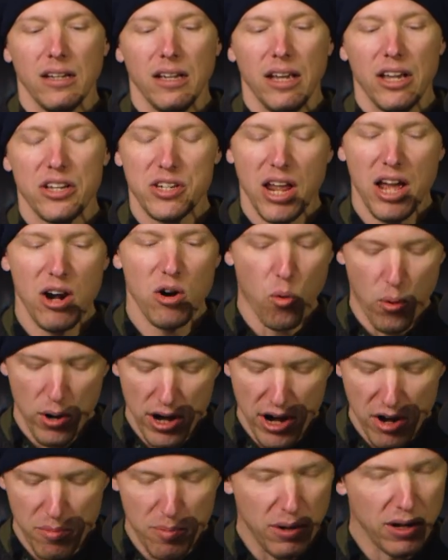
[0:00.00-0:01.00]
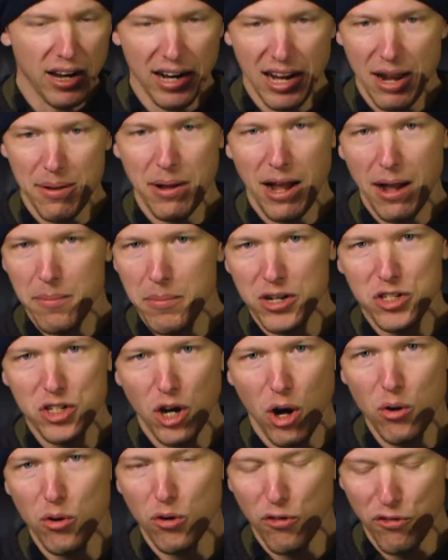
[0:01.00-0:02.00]
it's kind of weird, but like I'm a
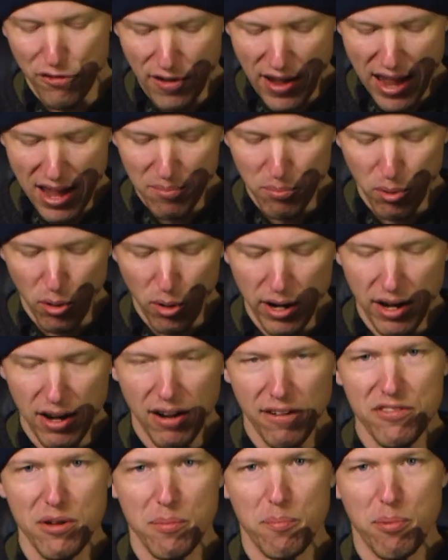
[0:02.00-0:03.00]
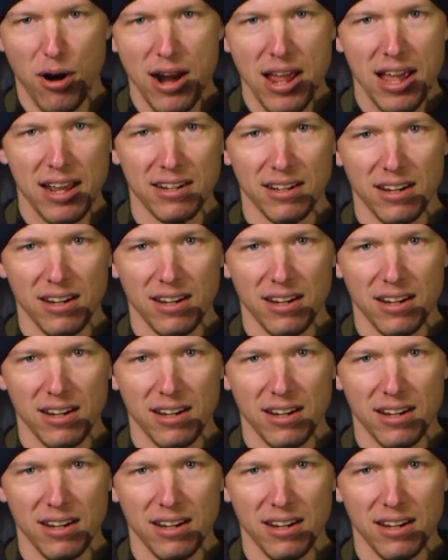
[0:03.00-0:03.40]
total fanboy of the brand